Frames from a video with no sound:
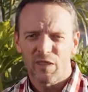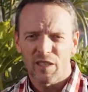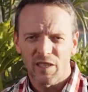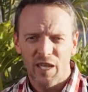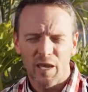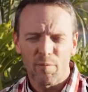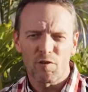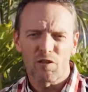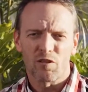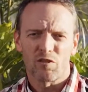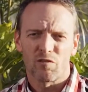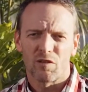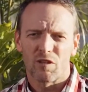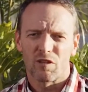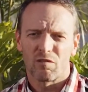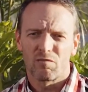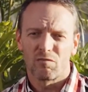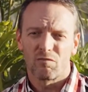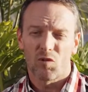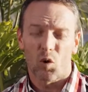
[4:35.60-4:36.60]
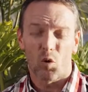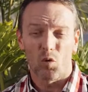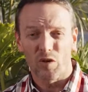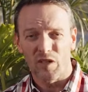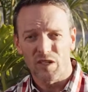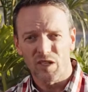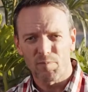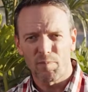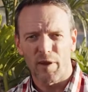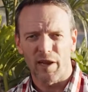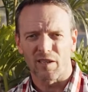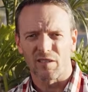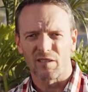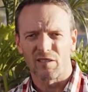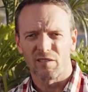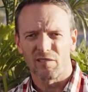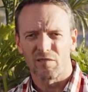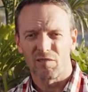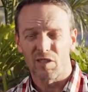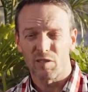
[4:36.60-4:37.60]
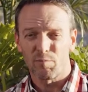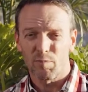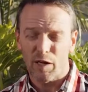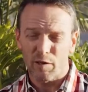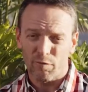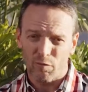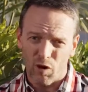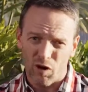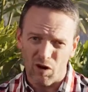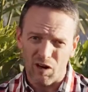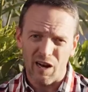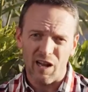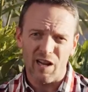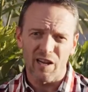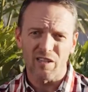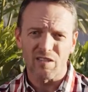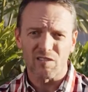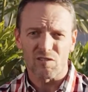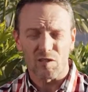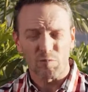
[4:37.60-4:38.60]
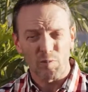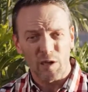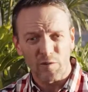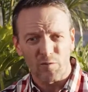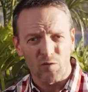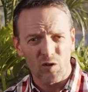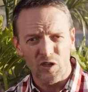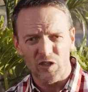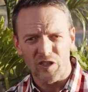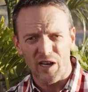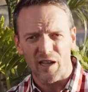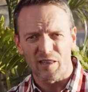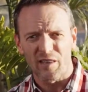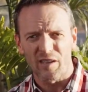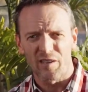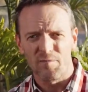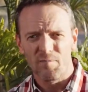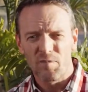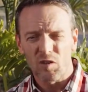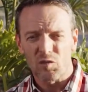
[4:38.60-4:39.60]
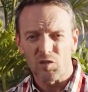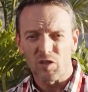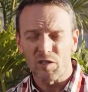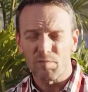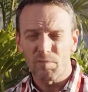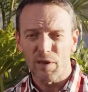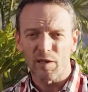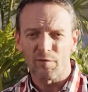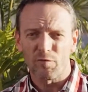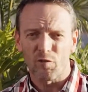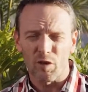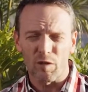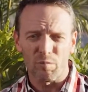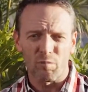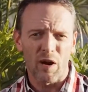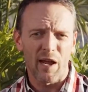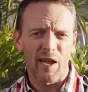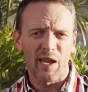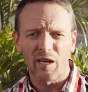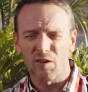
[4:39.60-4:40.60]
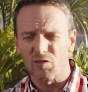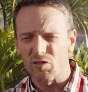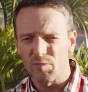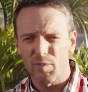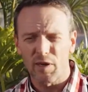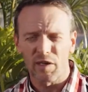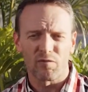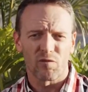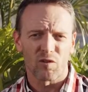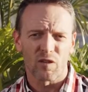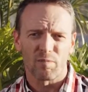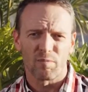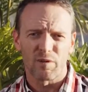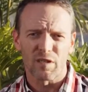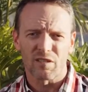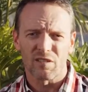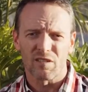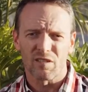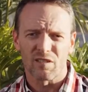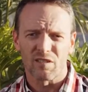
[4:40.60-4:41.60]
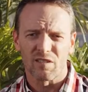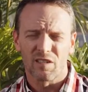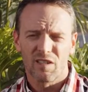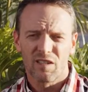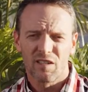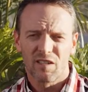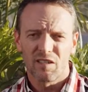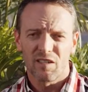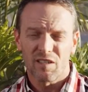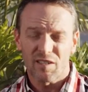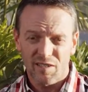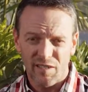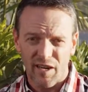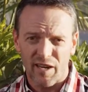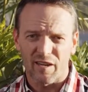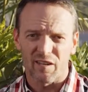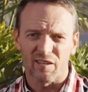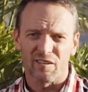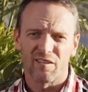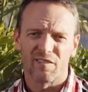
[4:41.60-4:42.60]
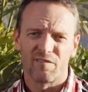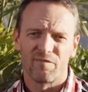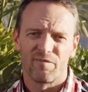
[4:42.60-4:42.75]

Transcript: Chemistry or respect. Respect for our clients, respect for each other, respect for the brand, respect for the business. Second.